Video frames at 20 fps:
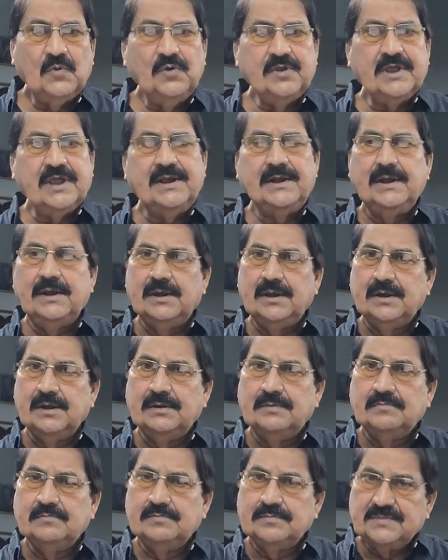We
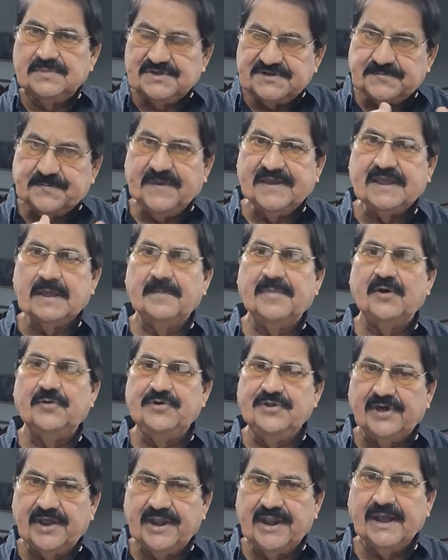can speak
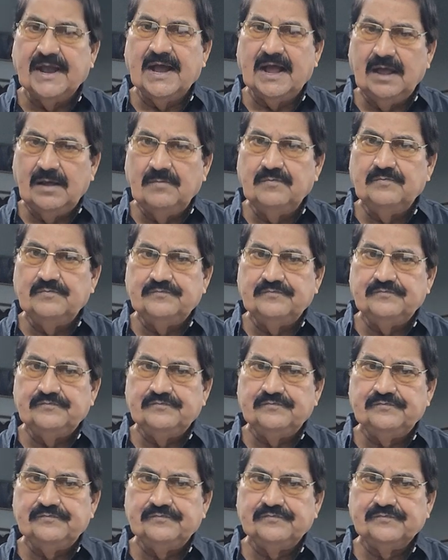about Narega,
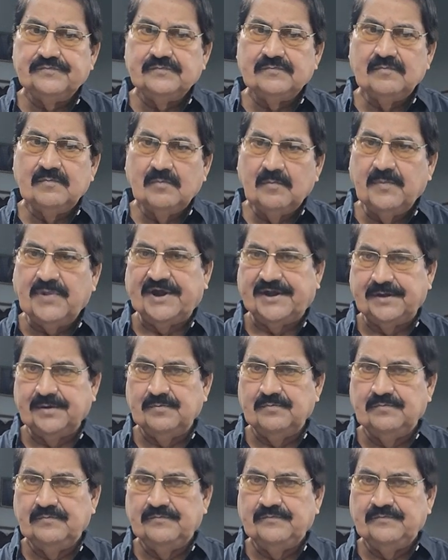but